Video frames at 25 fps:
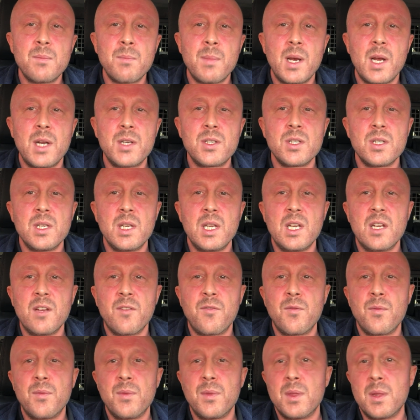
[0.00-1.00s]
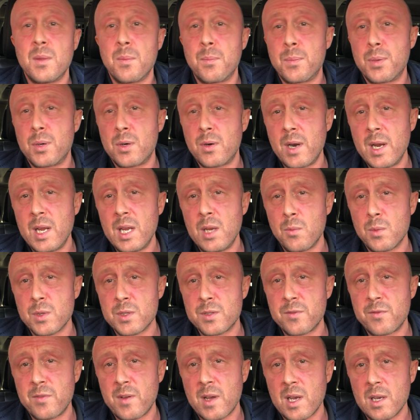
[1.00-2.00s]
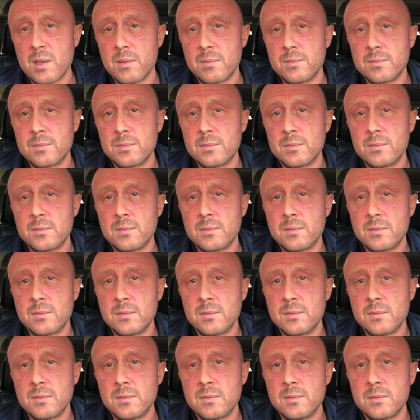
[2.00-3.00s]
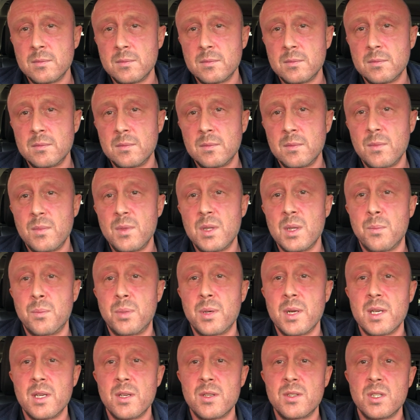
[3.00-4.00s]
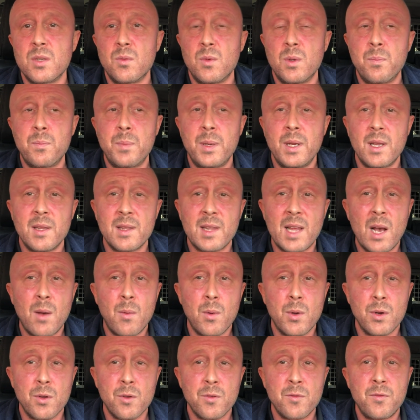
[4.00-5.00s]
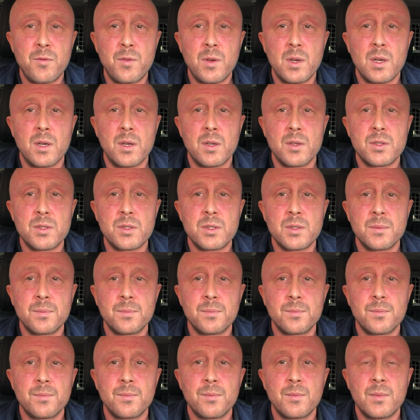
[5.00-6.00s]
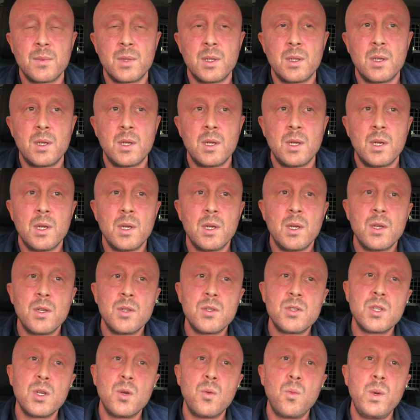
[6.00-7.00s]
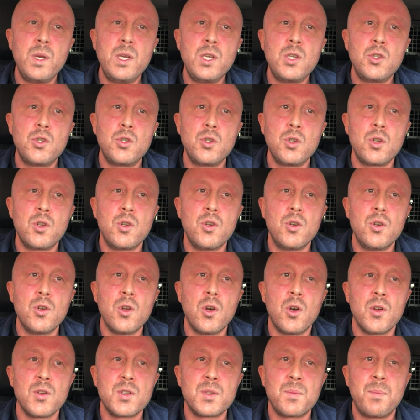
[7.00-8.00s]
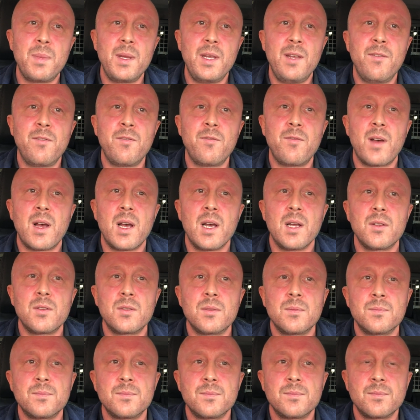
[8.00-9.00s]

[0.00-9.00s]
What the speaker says: imagine if the prey was fat. The predator would pick that one off first. So we should not be fat.